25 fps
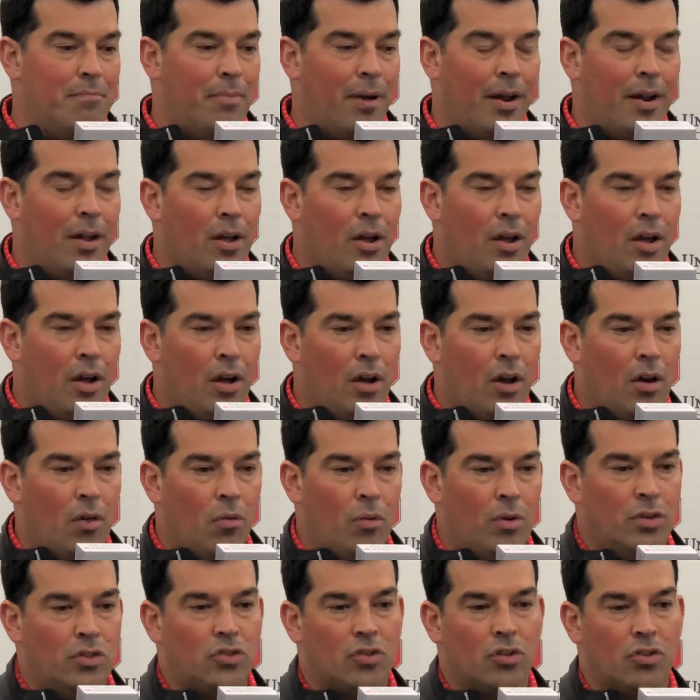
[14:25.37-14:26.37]
But
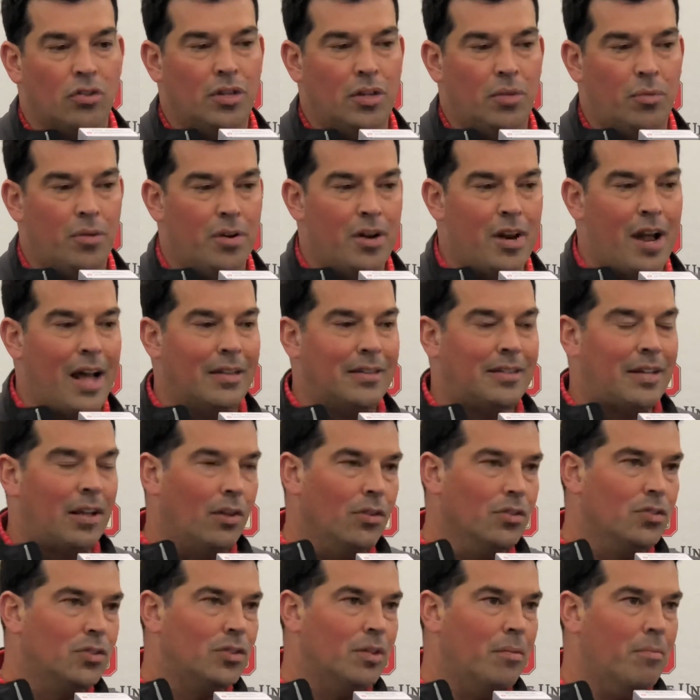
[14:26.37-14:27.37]
we certainly would not
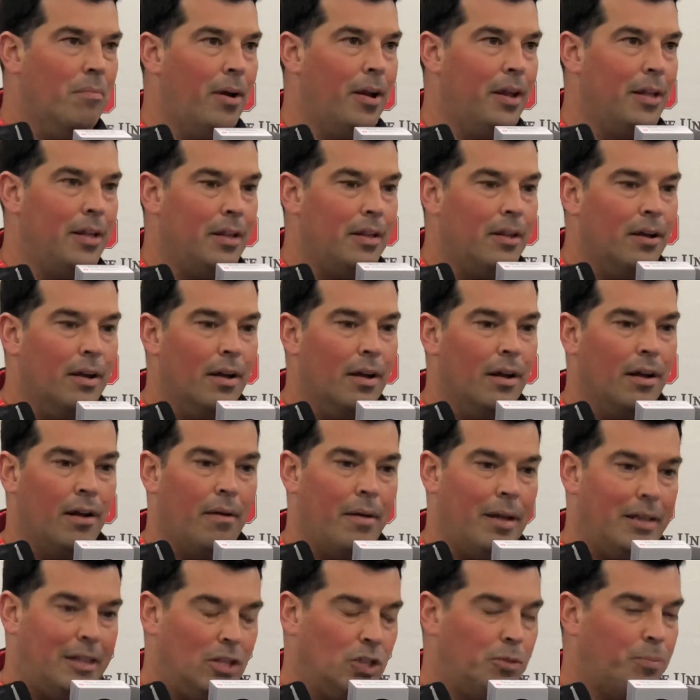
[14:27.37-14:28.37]
tell somebody
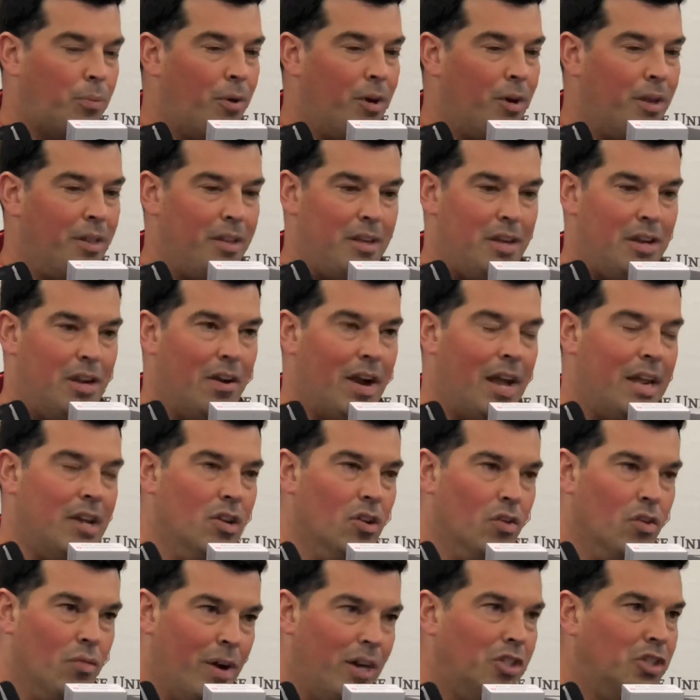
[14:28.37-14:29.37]
at this point of the year, hey,
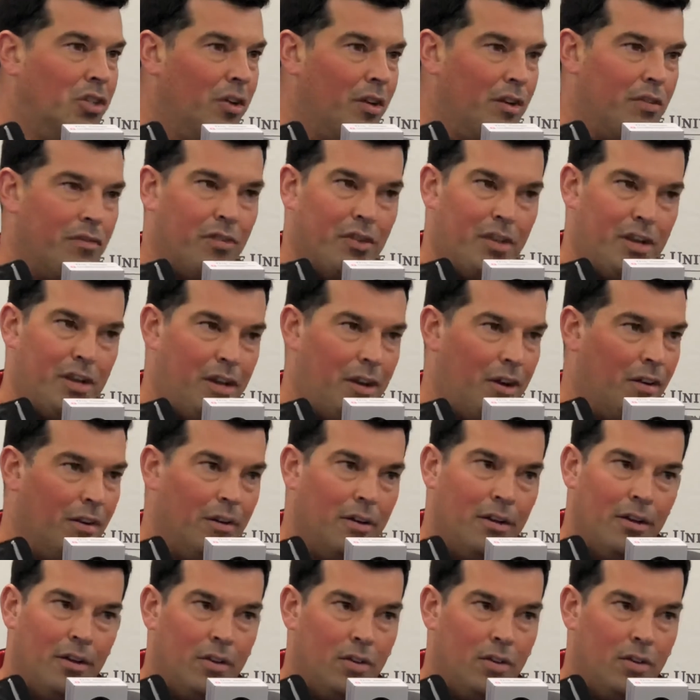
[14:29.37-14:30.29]
you're redshirting for the year.